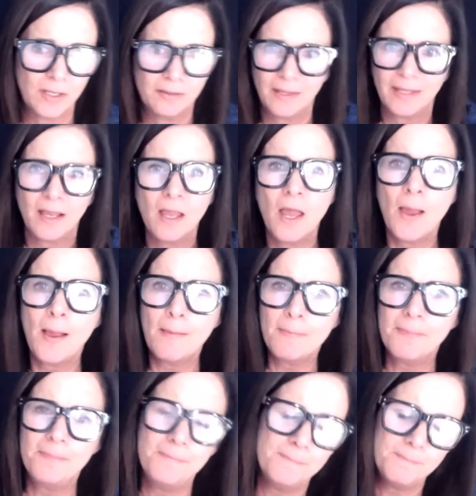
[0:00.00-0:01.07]
like
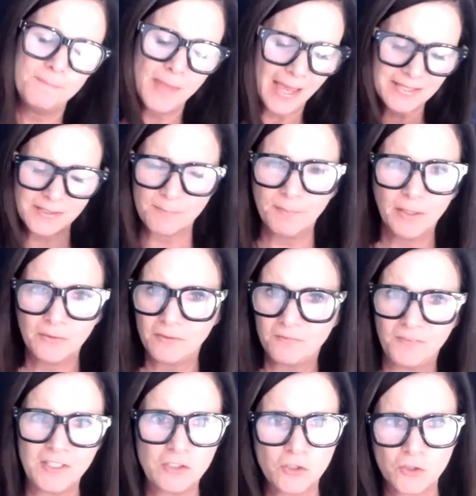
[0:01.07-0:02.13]
has a million
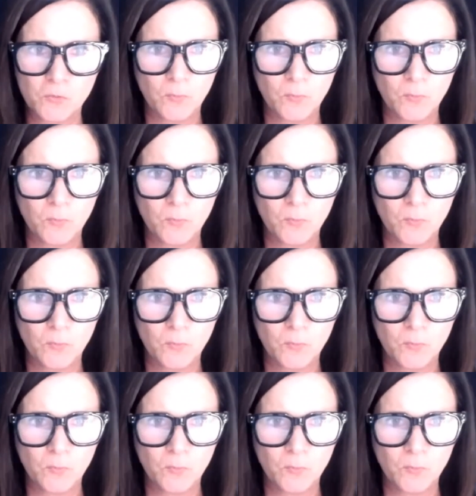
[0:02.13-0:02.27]
features.